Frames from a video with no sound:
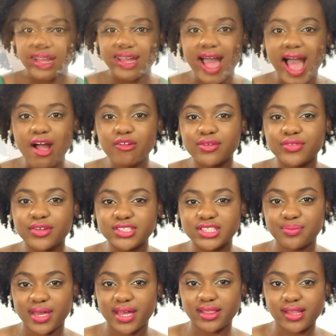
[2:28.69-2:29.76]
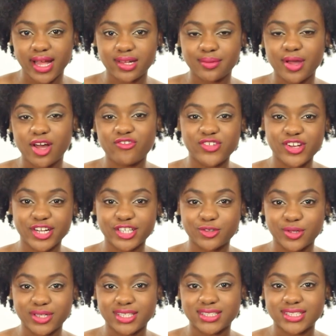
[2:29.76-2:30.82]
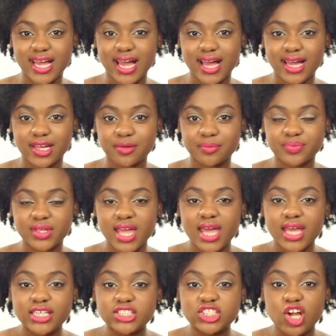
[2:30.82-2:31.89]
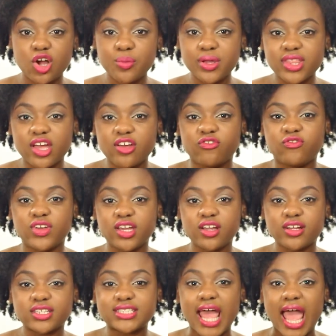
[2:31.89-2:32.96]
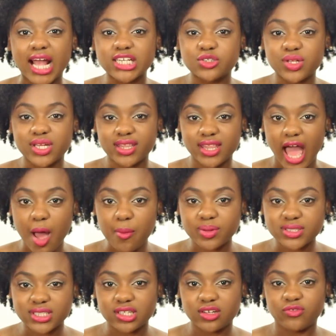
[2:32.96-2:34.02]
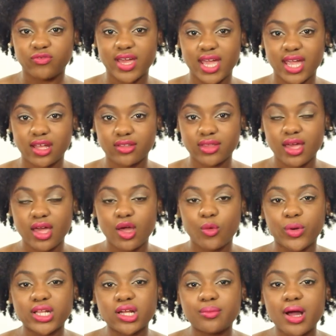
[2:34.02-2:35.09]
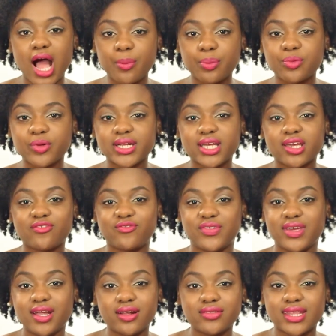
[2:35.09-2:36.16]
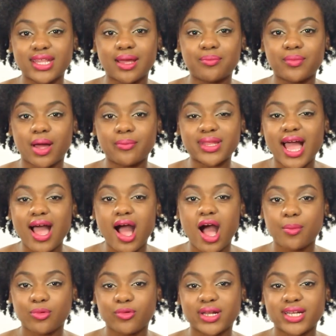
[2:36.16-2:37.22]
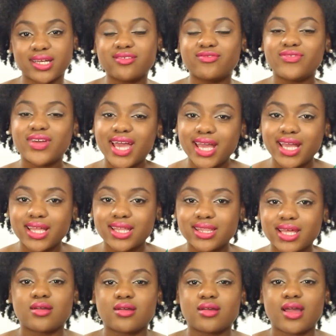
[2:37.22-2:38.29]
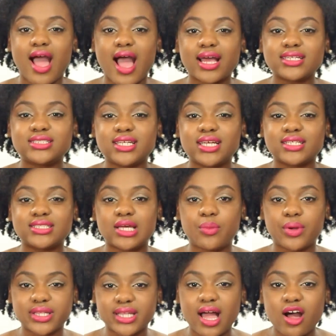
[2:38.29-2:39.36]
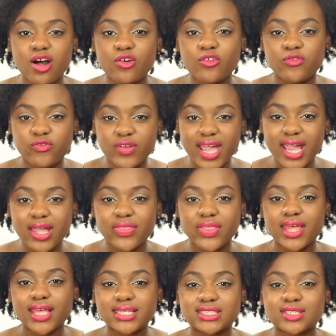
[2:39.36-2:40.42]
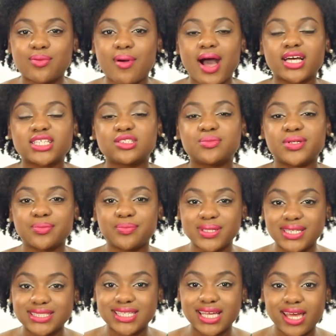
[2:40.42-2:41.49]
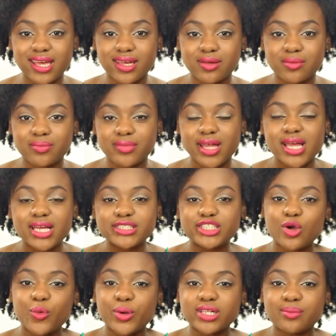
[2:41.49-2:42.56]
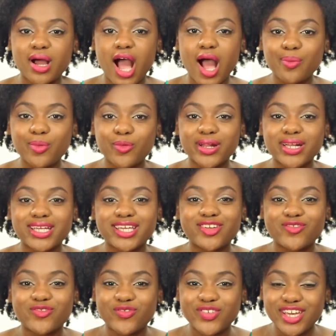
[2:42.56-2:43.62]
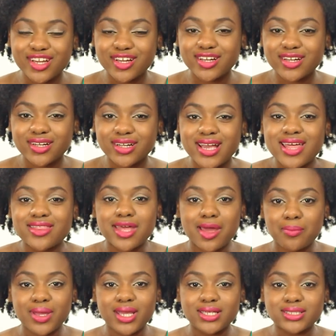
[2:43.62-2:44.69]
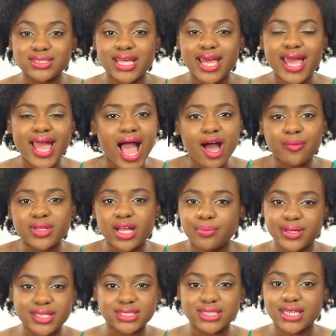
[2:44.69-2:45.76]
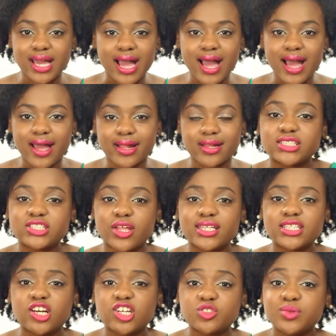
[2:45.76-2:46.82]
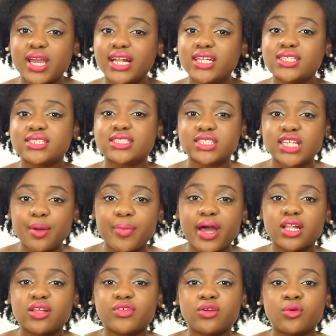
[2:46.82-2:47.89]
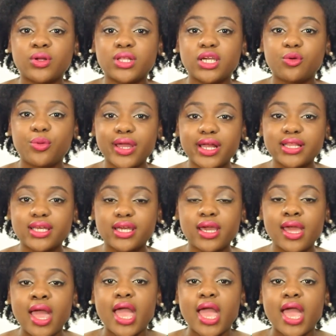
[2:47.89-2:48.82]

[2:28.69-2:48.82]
God revealed to me a lot about fear during this time. He showed me that fear is actually the opposite of faith. When I'm operating in fear, then I'm, I'm not operating in faith. God says that without faith, it is impossible to please Him. So when I'm operating in fear, that means that I'm not pleasing God. So it tells me I need to snap out of it really quickly